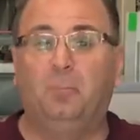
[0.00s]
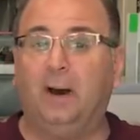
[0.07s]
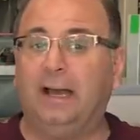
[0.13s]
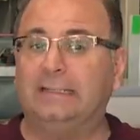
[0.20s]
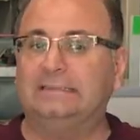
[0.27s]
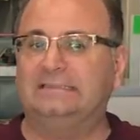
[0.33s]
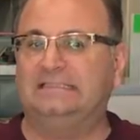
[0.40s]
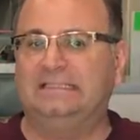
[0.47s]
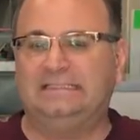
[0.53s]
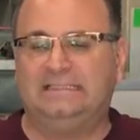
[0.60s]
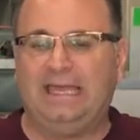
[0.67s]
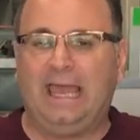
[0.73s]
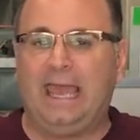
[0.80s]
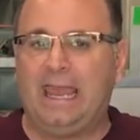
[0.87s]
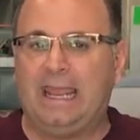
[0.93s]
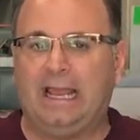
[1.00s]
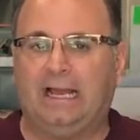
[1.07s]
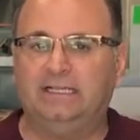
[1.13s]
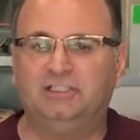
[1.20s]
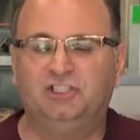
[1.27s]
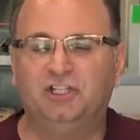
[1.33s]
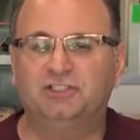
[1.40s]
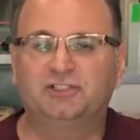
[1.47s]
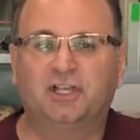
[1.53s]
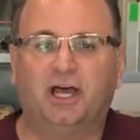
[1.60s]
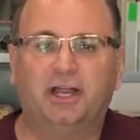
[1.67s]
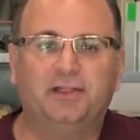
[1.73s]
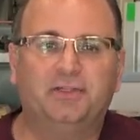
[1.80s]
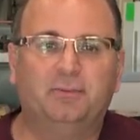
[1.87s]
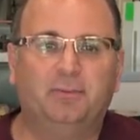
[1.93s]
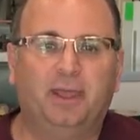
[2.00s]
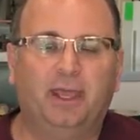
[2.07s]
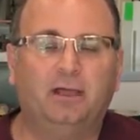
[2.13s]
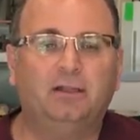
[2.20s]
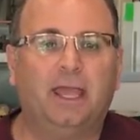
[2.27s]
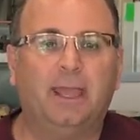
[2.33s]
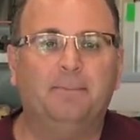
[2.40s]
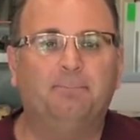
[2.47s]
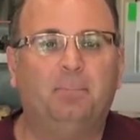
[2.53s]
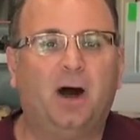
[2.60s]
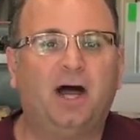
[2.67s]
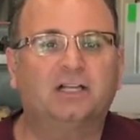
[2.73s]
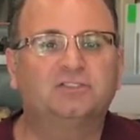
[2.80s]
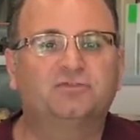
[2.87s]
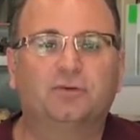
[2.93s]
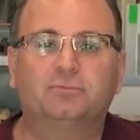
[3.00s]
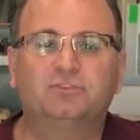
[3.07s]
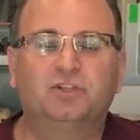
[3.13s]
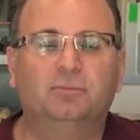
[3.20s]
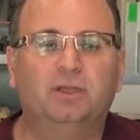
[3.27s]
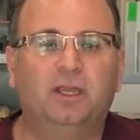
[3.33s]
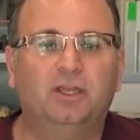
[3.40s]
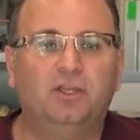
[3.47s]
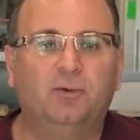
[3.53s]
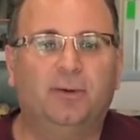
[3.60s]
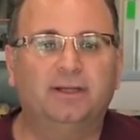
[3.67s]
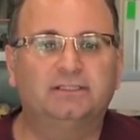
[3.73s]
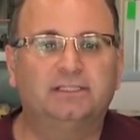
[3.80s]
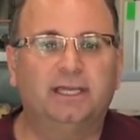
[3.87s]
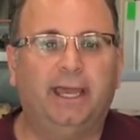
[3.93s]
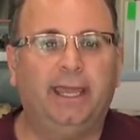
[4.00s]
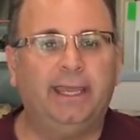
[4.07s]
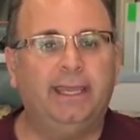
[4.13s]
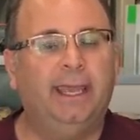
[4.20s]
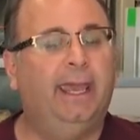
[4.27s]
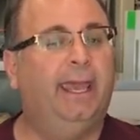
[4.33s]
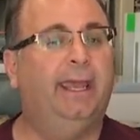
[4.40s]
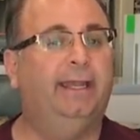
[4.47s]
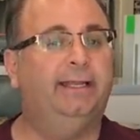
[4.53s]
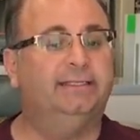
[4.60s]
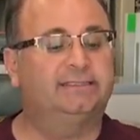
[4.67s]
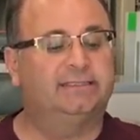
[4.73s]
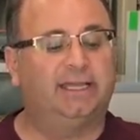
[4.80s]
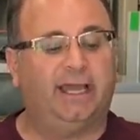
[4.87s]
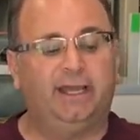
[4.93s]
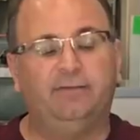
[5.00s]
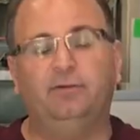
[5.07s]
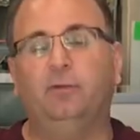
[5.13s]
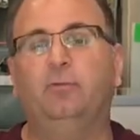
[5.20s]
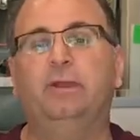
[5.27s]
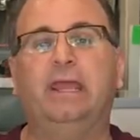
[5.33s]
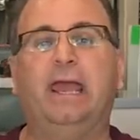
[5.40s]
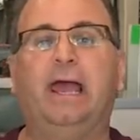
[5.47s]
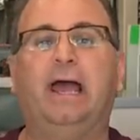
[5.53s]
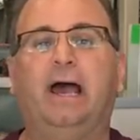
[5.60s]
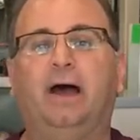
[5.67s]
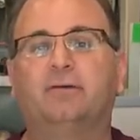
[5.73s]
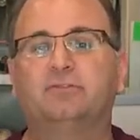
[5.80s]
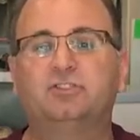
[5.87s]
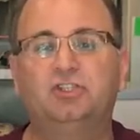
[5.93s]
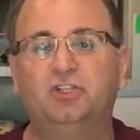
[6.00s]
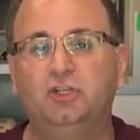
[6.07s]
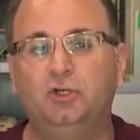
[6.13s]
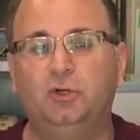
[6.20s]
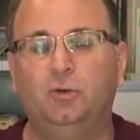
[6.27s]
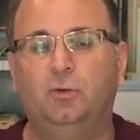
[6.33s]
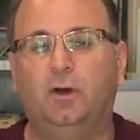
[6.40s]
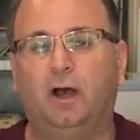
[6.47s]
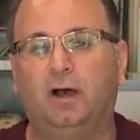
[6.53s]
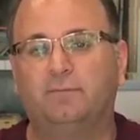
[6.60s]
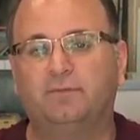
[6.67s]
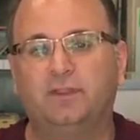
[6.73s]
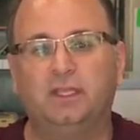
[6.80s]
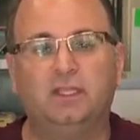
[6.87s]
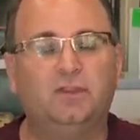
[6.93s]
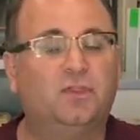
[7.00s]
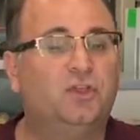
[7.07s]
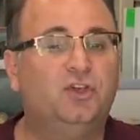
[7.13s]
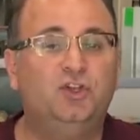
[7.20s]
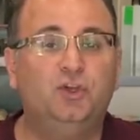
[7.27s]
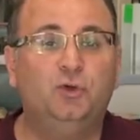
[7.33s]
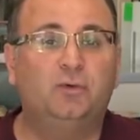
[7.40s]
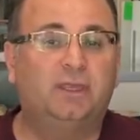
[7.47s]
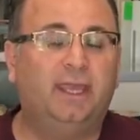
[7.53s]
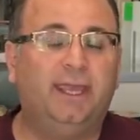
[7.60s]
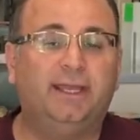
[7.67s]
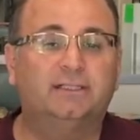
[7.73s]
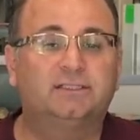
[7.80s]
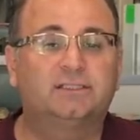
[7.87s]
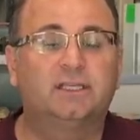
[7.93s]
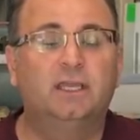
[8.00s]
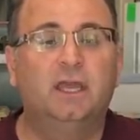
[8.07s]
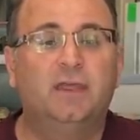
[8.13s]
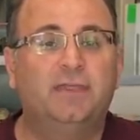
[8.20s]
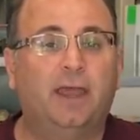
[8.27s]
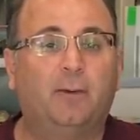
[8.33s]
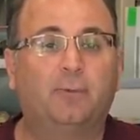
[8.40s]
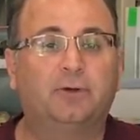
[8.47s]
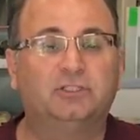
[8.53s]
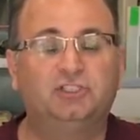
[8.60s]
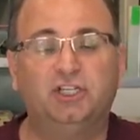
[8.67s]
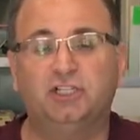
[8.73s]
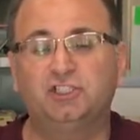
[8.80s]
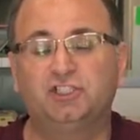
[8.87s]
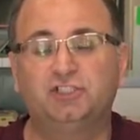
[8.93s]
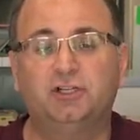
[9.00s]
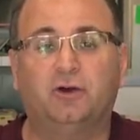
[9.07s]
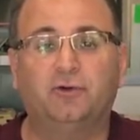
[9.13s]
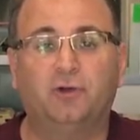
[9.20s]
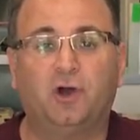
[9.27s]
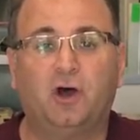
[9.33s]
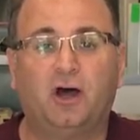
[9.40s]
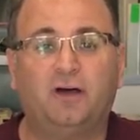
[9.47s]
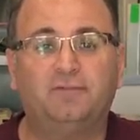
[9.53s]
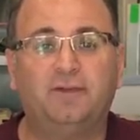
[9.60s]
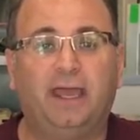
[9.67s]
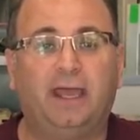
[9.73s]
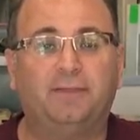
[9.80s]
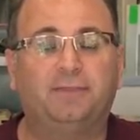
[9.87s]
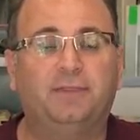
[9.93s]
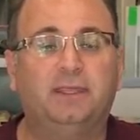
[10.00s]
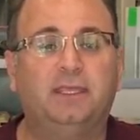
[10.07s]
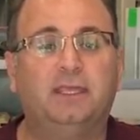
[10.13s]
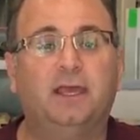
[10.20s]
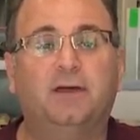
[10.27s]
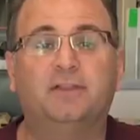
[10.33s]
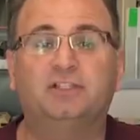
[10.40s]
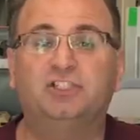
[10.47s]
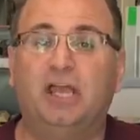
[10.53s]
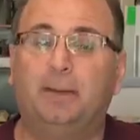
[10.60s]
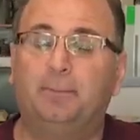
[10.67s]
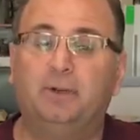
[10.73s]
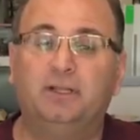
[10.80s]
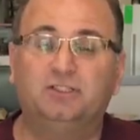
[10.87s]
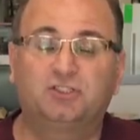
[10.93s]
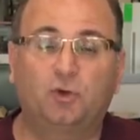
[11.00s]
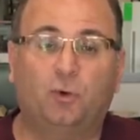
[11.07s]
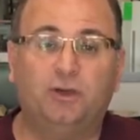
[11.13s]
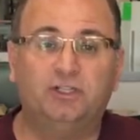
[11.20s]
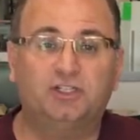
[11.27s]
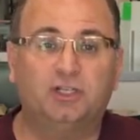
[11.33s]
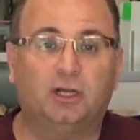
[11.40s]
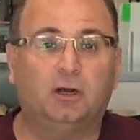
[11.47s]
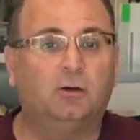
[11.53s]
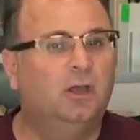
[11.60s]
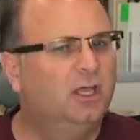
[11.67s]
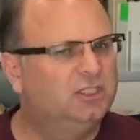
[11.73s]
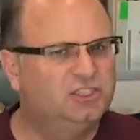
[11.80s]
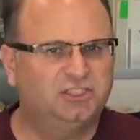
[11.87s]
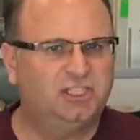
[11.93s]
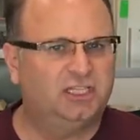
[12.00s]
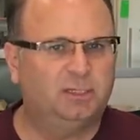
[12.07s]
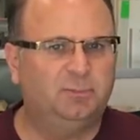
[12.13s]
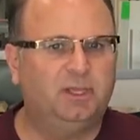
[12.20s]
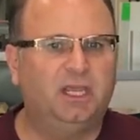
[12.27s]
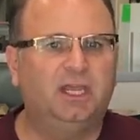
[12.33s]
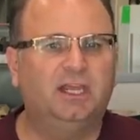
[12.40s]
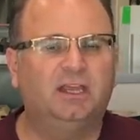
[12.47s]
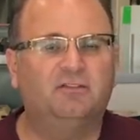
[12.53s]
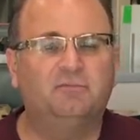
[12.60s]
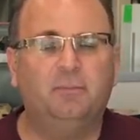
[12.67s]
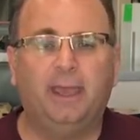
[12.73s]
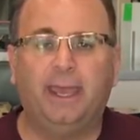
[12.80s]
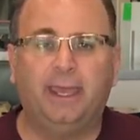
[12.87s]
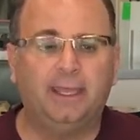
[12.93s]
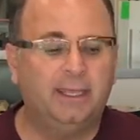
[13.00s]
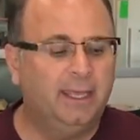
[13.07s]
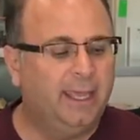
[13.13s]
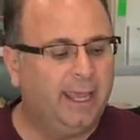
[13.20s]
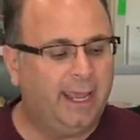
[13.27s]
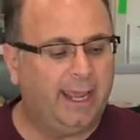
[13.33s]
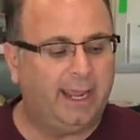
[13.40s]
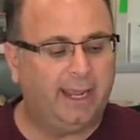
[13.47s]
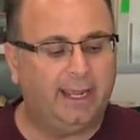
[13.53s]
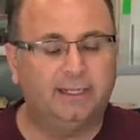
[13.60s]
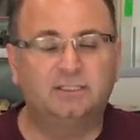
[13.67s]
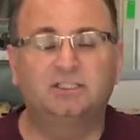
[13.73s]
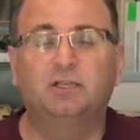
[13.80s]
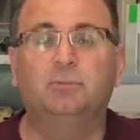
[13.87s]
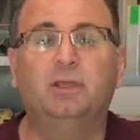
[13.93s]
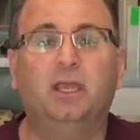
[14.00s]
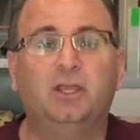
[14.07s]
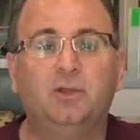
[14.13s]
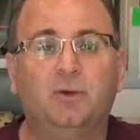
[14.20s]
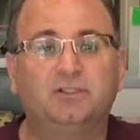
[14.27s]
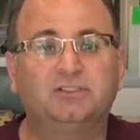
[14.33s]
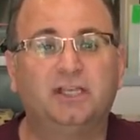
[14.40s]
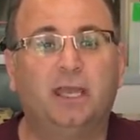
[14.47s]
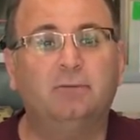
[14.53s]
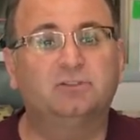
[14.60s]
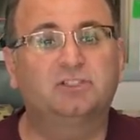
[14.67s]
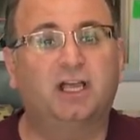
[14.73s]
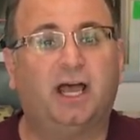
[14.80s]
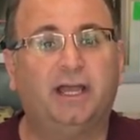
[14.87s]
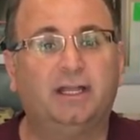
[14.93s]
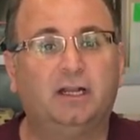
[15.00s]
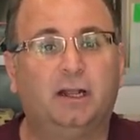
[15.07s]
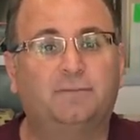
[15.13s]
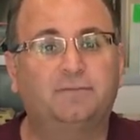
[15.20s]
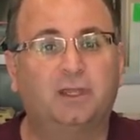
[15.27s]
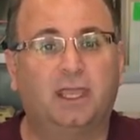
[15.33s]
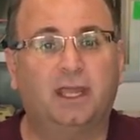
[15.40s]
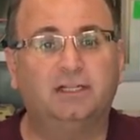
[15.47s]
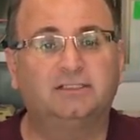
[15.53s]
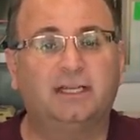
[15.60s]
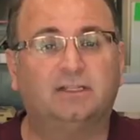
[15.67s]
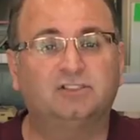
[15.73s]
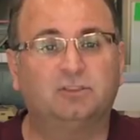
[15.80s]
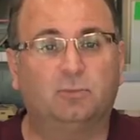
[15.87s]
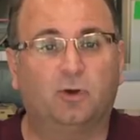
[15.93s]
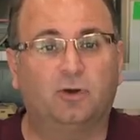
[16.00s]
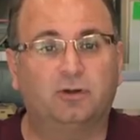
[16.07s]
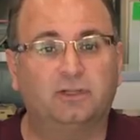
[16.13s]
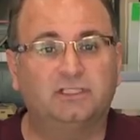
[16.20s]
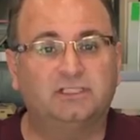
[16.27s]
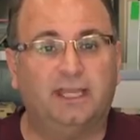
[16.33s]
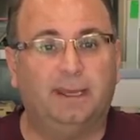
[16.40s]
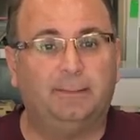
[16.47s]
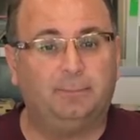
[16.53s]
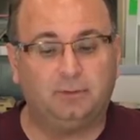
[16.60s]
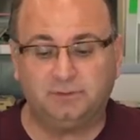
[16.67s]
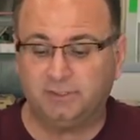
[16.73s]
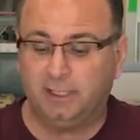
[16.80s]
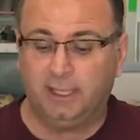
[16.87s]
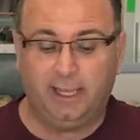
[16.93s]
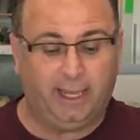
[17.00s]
But today I just got in the mail a box from Tamiya USA and inside of it we have two of the, the new kits that were just shown off at the uh, the Japanese toy show just at the beginning of May. And Tamiya USA was kind enough to get us out some early samples.